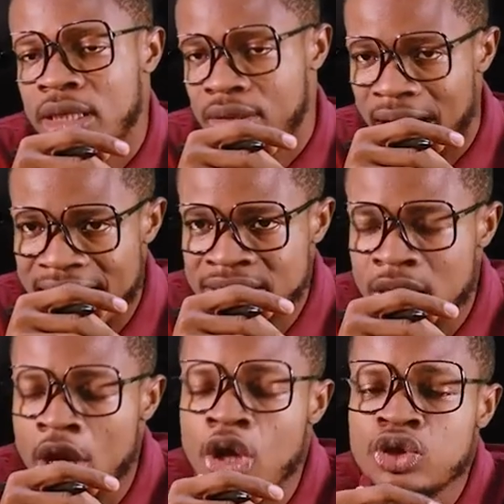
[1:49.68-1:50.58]
right?
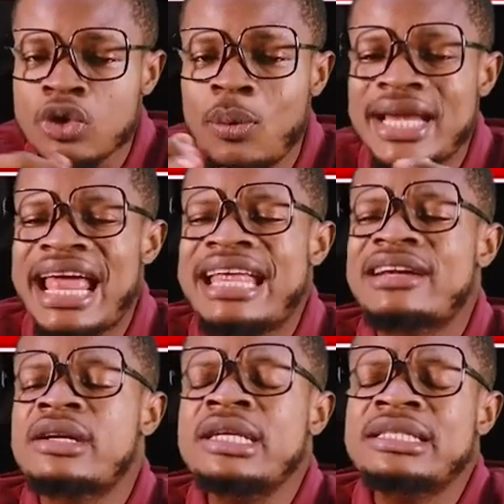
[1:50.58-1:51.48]
So when I
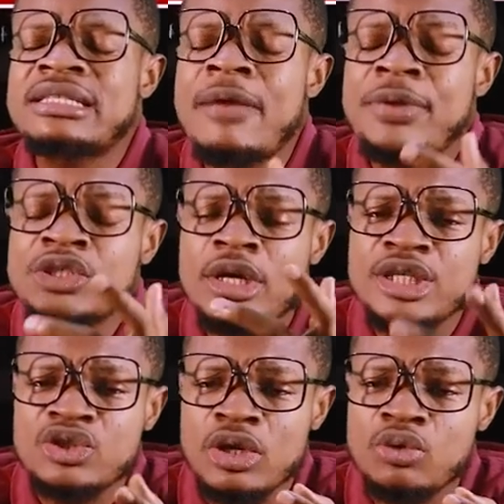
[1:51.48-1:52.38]
increase temperature in
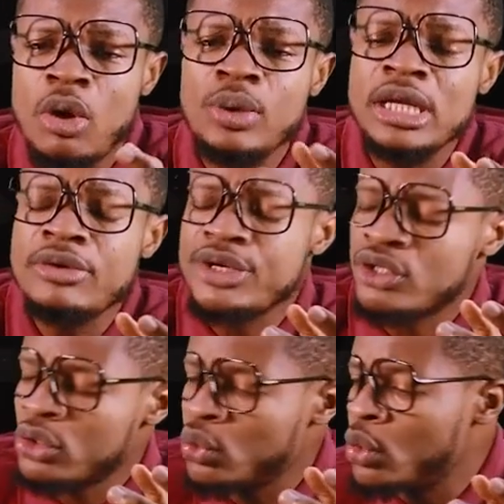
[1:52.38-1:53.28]
the solid, what will it
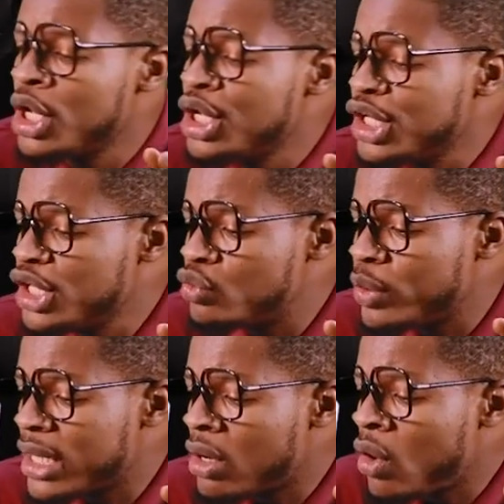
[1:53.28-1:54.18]
result to? It
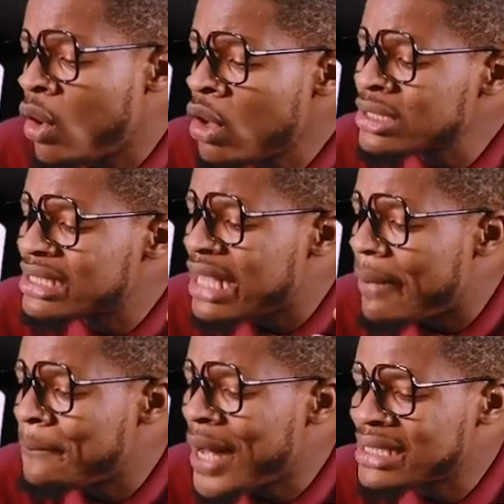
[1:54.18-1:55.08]
will cause the
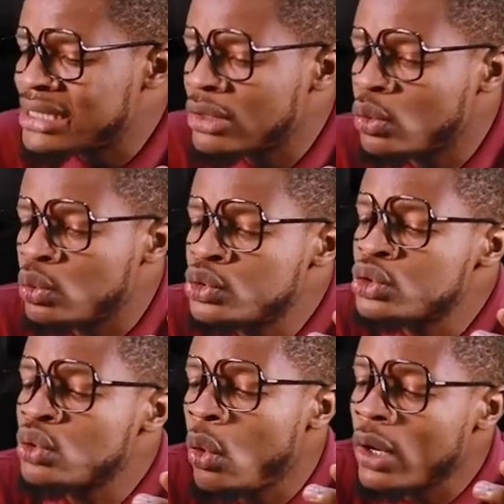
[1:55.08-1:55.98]
particles
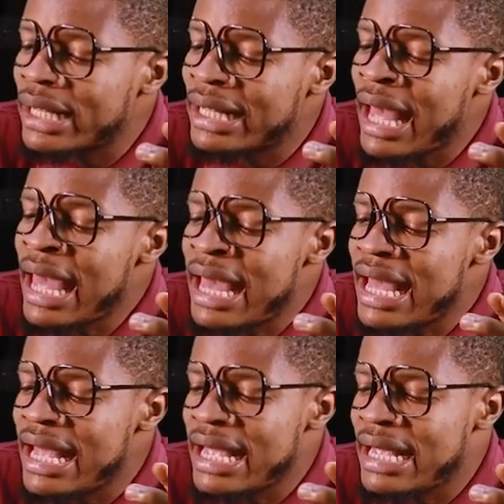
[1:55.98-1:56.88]
to
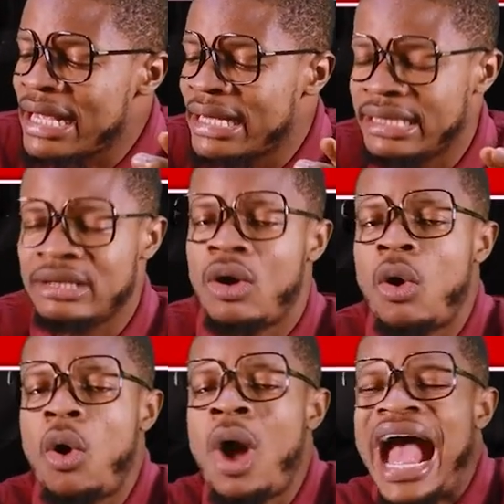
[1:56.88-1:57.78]
gain
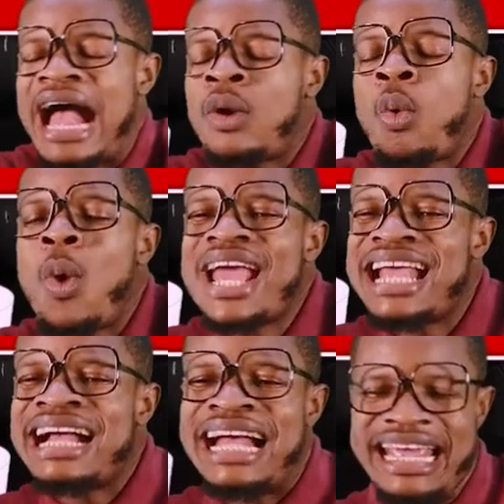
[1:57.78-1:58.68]
or
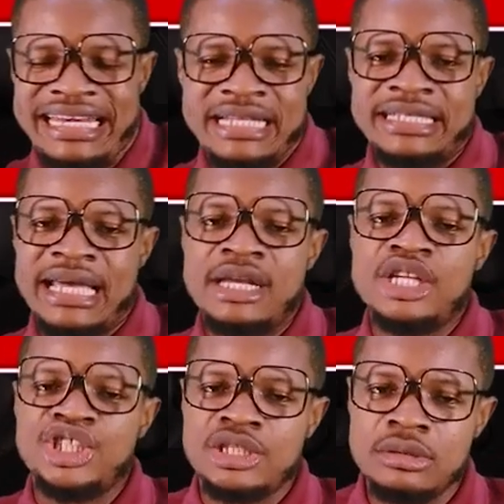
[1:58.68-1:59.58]
acquire kinetic
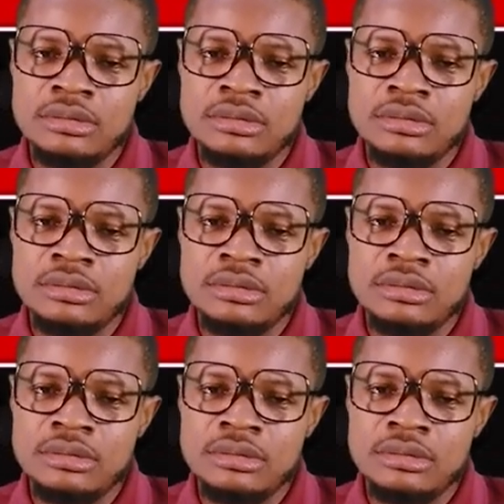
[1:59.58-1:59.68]
energy.